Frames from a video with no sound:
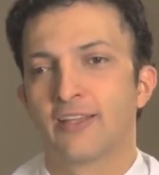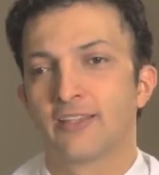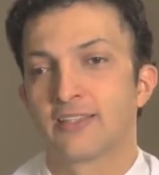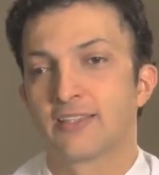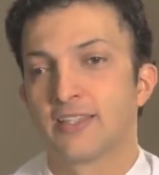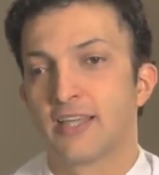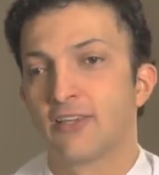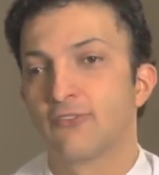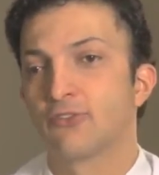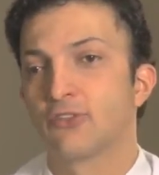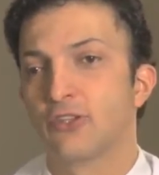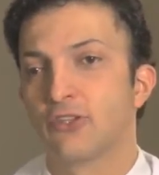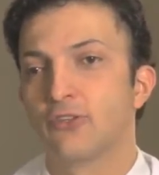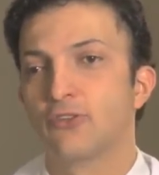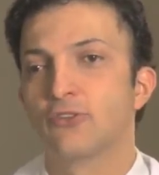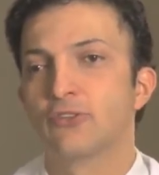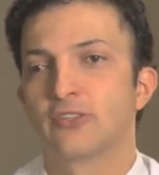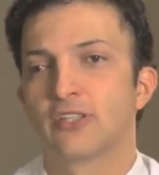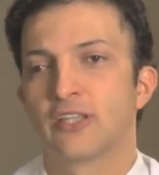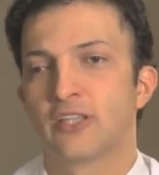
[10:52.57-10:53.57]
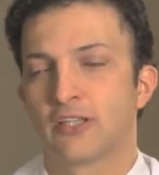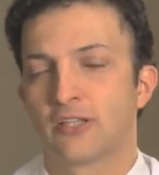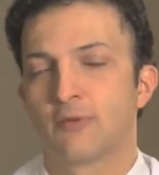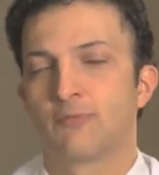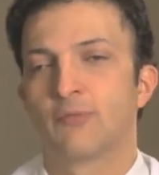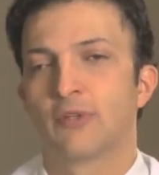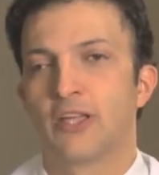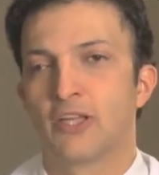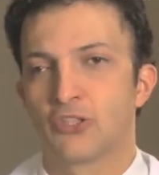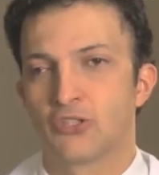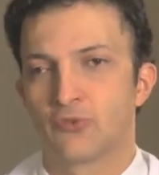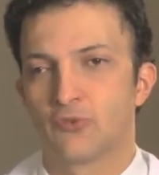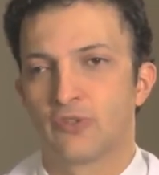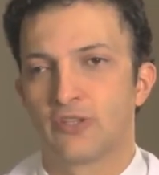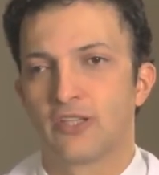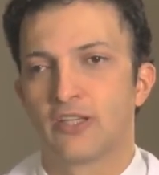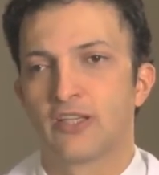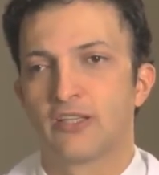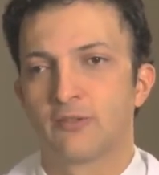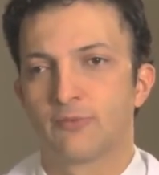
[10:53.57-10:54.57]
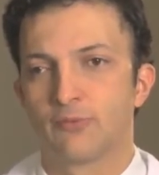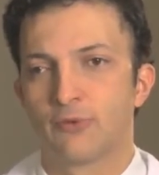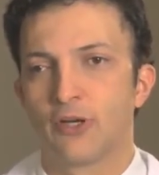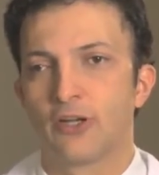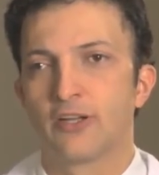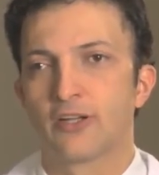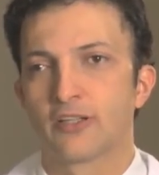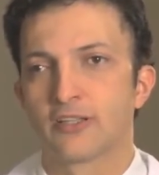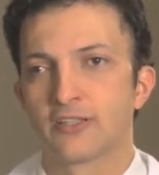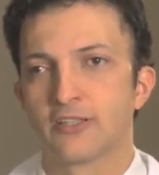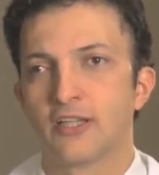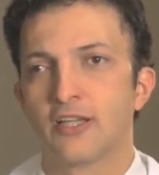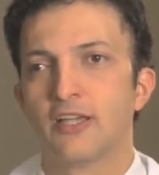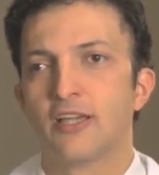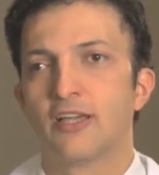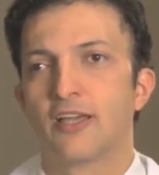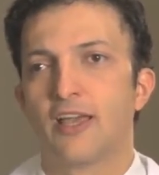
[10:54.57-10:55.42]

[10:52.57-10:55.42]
it's safe to use in combination with the other products.